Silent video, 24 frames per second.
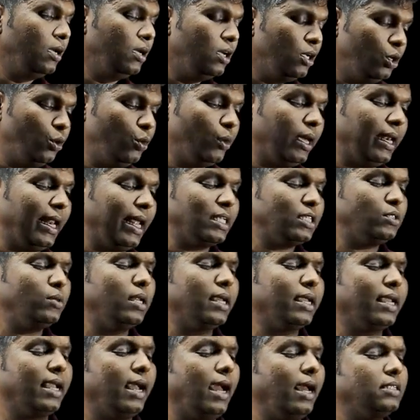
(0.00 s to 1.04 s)
You can actually
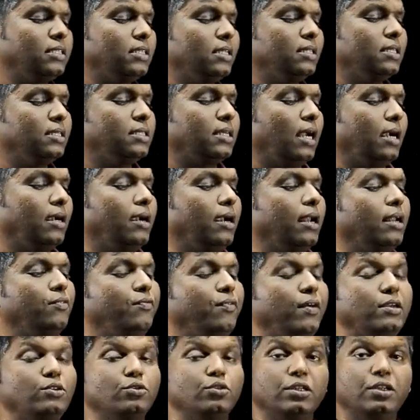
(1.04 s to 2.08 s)
cancel this 100 and
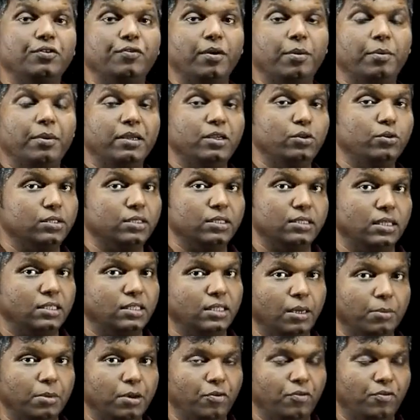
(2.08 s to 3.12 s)
525 by using the
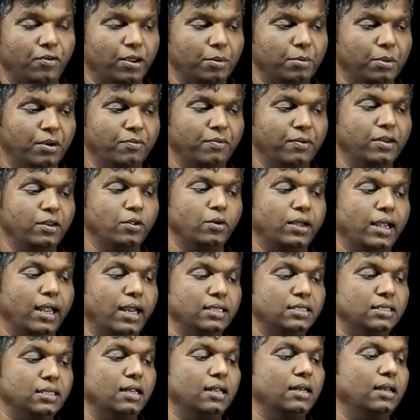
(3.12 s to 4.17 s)
table of 5, but when you're
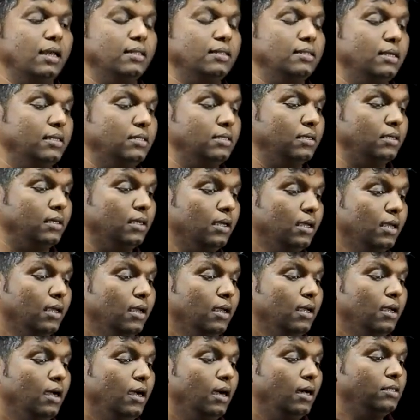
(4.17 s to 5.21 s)
cancelling like that,
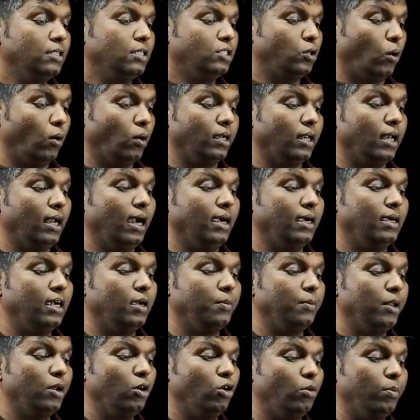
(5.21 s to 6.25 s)
the total 100
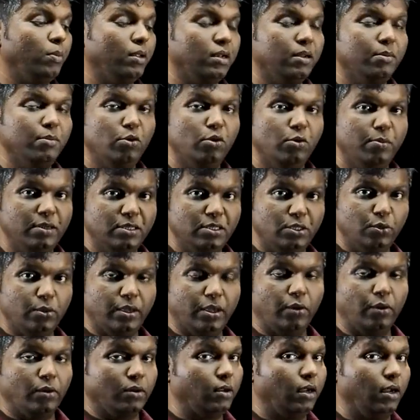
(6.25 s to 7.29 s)
may not be removed, means you
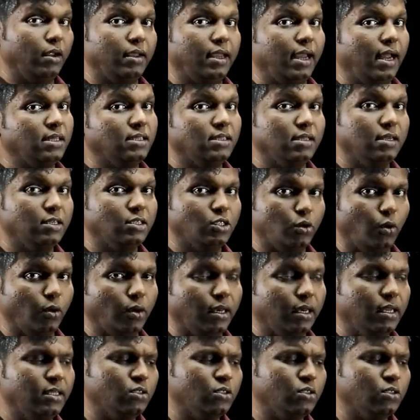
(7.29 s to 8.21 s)
cannot cancel it totally.